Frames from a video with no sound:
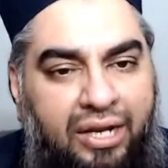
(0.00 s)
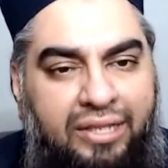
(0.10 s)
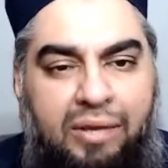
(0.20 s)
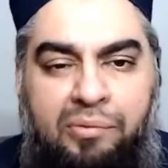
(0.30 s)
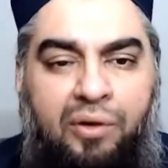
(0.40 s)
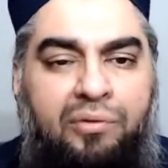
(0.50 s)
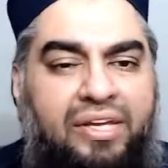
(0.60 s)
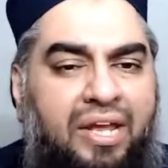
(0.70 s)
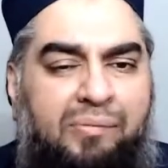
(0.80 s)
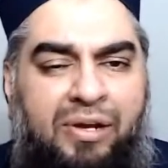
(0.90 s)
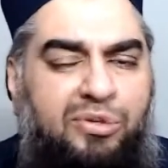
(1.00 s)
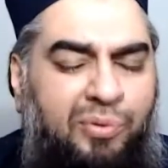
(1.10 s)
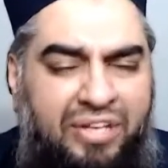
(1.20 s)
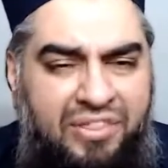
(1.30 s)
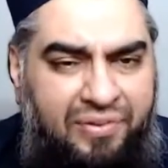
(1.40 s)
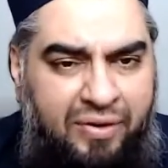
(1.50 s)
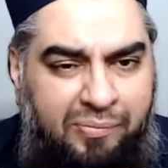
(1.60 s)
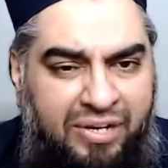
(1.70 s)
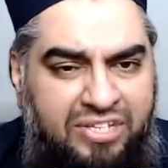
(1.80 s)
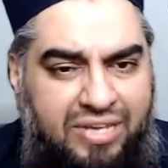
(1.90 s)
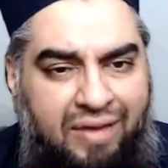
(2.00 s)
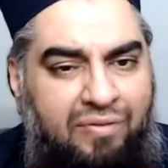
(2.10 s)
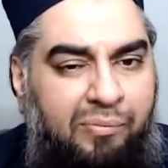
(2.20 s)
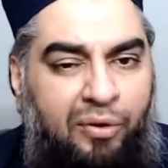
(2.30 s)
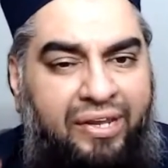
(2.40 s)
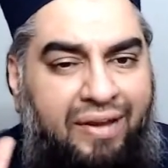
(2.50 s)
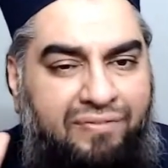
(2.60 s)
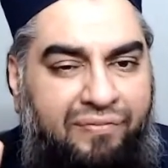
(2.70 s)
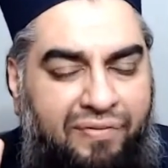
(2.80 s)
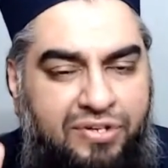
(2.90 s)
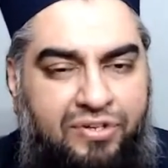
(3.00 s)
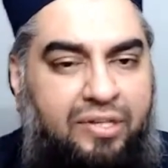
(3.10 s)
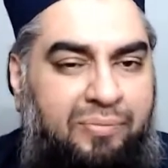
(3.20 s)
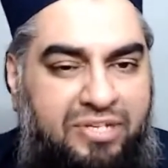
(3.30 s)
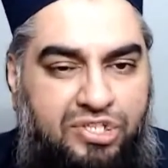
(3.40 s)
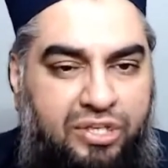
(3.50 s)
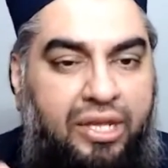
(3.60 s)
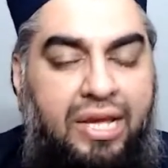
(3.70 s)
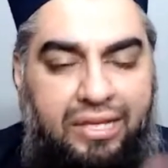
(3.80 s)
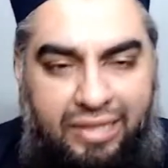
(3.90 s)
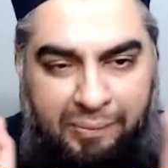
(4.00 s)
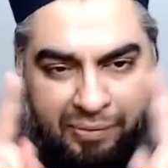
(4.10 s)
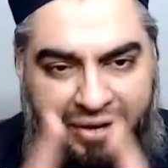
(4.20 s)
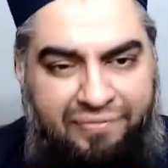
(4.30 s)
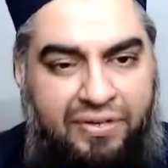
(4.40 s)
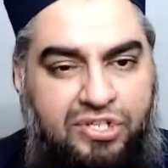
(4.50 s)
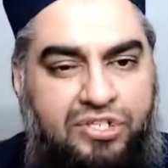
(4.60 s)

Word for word: And they would only get about 20, 30 minutes every morning after Fajr in the masjid. They pray Fajr